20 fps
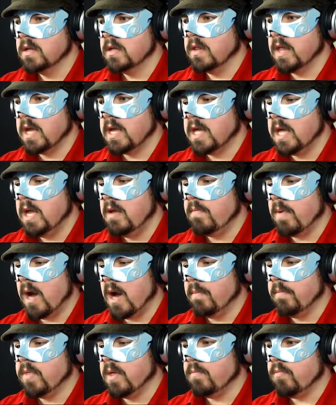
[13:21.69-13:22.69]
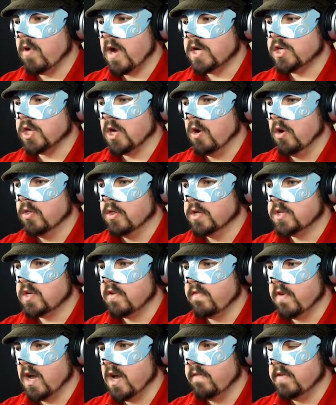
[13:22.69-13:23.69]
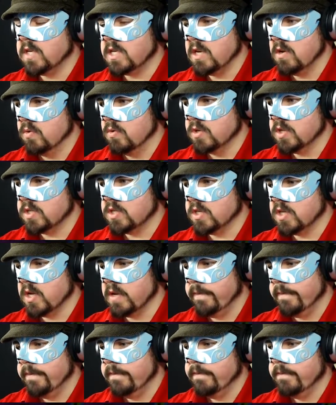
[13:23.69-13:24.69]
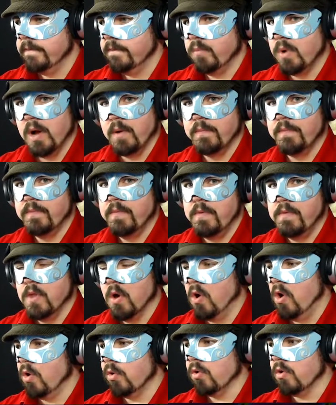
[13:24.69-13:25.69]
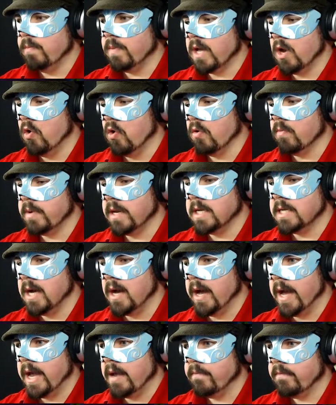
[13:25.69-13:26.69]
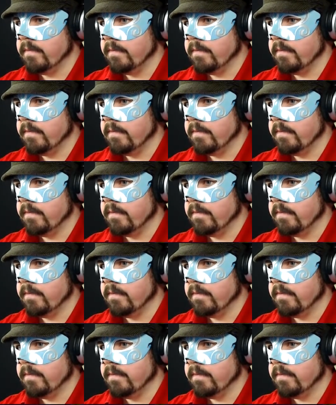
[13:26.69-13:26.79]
They keep up the pressure on the survivors in order to, well, not horribly die.